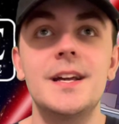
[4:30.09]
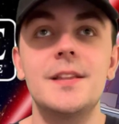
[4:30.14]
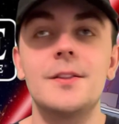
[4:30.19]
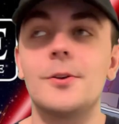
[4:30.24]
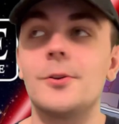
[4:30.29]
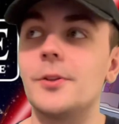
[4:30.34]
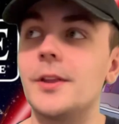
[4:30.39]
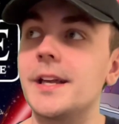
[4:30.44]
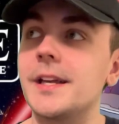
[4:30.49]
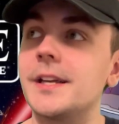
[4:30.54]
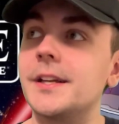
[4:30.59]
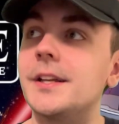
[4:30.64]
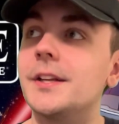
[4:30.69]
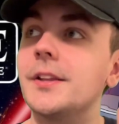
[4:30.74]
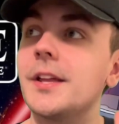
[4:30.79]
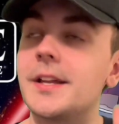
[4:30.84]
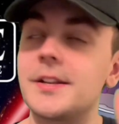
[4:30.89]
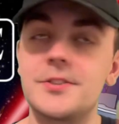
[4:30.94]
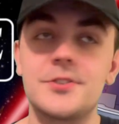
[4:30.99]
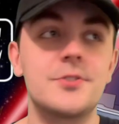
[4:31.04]
They're, like, gonna,
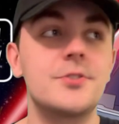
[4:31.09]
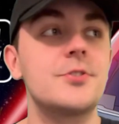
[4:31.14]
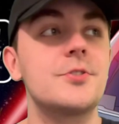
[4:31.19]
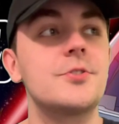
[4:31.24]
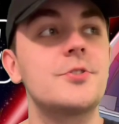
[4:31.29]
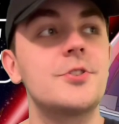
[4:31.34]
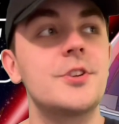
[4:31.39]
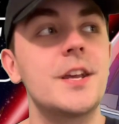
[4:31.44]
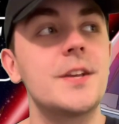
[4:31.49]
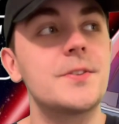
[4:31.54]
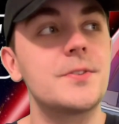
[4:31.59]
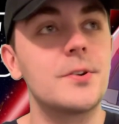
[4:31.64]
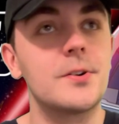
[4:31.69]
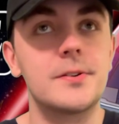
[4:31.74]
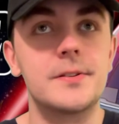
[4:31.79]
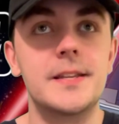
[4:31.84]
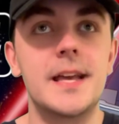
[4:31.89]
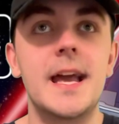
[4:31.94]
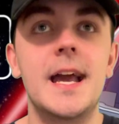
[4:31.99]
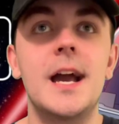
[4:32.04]
like, chase her
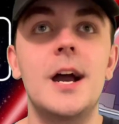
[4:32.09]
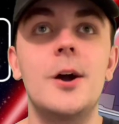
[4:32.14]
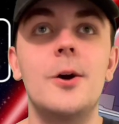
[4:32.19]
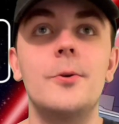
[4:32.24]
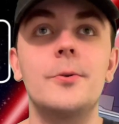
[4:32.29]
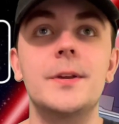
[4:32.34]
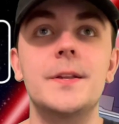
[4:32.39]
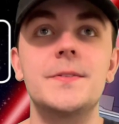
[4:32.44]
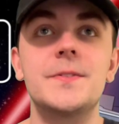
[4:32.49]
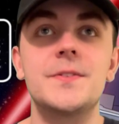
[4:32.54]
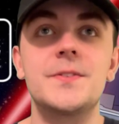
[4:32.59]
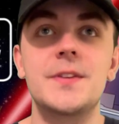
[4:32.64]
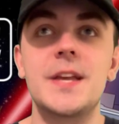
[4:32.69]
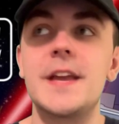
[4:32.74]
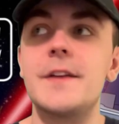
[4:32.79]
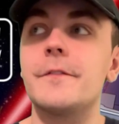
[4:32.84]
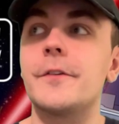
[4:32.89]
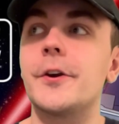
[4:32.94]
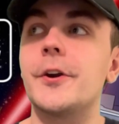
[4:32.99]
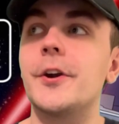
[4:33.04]
down and
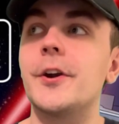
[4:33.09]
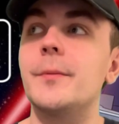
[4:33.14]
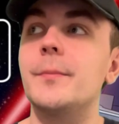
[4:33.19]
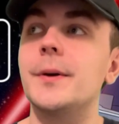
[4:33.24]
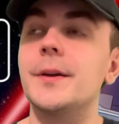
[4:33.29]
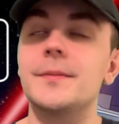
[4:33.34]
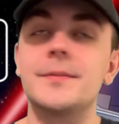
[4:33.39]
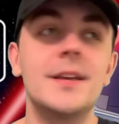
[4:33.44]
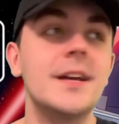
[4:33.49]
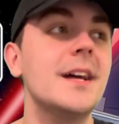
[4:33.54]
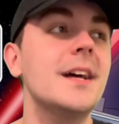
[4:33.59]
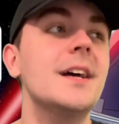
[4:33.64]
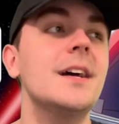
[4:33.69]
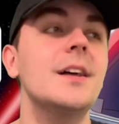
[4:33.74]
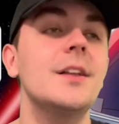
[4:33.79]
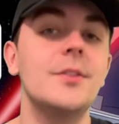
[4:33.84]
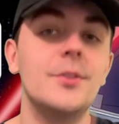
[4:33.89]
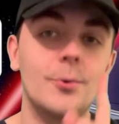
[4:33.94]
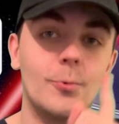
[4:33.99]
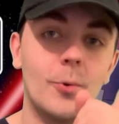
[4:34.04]
save her, but
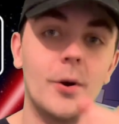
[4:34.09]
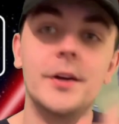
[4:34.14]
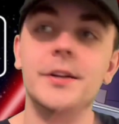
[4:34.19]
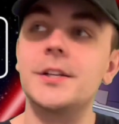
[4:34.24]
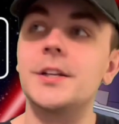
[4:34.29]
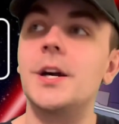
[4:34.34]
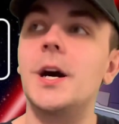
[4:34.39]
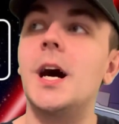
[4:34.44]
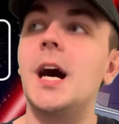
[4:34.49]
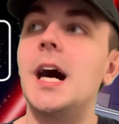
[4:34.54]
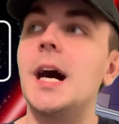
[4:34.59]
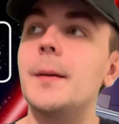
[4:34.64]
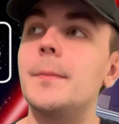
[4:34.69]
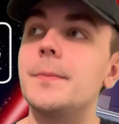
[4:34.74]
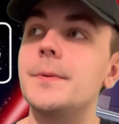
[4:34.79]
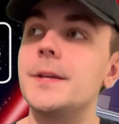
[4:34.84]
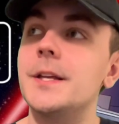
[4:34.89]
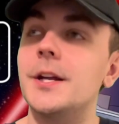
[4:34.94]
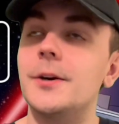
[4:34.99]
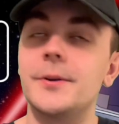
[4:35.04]
the one
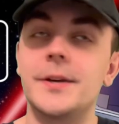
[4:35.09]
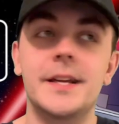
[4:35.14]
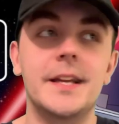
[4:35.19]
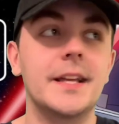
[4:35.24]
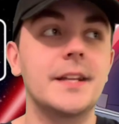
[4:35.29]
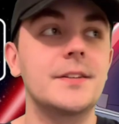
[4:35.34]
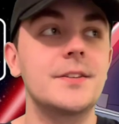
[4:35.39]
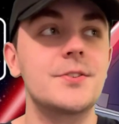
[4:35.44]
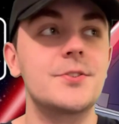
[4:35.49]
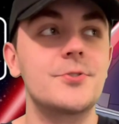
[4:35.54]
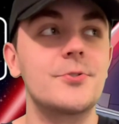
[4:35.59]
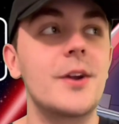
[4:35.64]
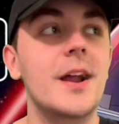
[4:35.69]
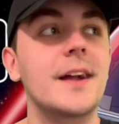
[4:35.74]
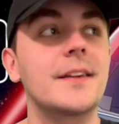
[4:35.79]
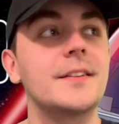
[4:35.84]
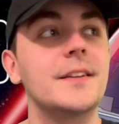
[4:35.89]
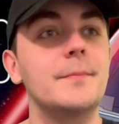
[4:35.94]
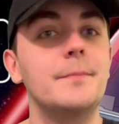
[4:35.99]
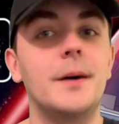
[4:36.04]
cop, you know, getting
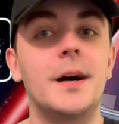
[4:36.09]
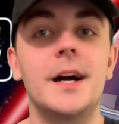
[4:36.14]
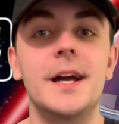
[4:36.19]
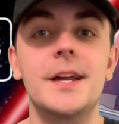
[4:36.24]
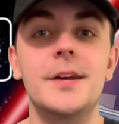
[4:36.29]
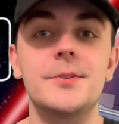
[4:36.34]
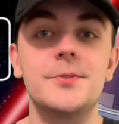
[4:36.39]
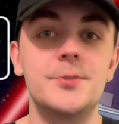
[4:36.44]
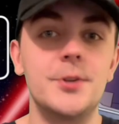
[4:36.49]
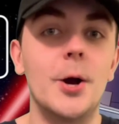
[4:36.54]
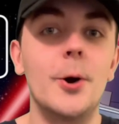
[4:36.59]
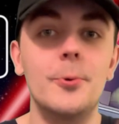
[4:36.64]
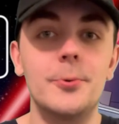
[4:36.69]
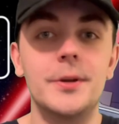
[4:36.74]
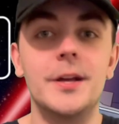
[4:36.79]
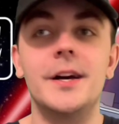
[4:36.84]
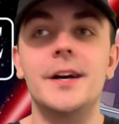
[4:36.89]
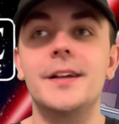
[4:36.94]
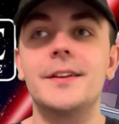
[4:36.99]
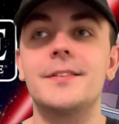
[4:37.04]
distracted by a
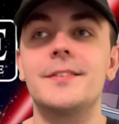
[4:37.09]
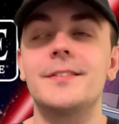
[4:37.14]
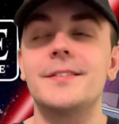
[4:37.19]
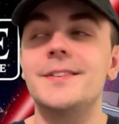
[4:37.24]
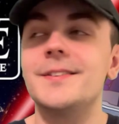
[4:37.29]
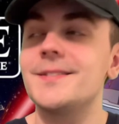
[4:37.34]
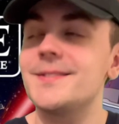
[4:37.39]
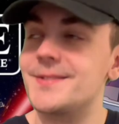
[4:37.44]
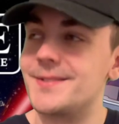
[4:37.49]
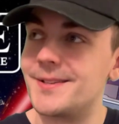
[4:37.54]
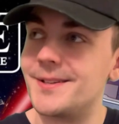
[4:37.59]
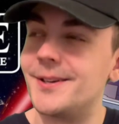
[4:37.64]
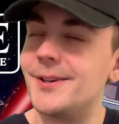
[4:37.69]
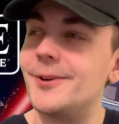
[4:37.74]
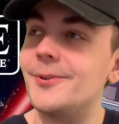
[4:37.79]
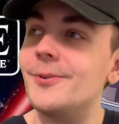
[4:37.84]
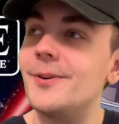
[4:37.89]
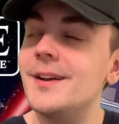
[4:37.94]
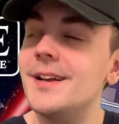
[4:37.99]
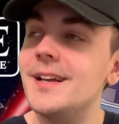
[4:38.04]
donut,
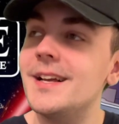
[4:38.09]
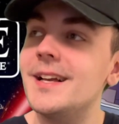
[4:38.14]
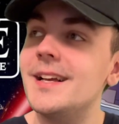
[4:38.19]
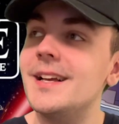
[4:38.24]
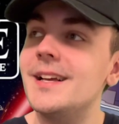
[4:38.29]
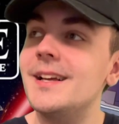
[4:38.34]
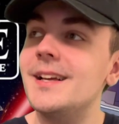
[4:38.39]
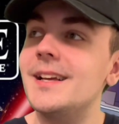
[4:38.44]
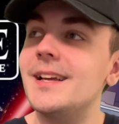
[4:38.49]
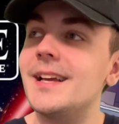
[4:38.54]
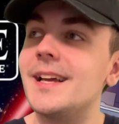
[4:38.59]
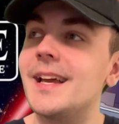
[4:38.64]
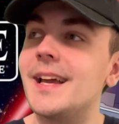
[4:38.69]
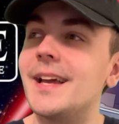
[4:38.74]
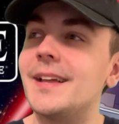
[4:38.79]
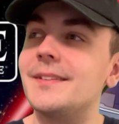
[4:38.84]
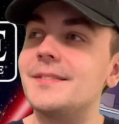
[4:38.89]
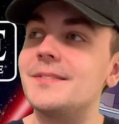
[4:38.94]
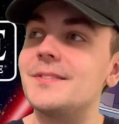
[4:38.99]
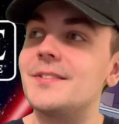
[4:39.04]
so,
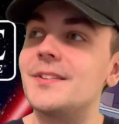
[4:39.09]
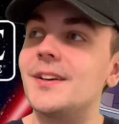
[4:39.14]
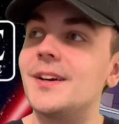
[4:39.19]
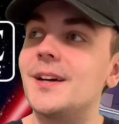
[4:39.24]
and,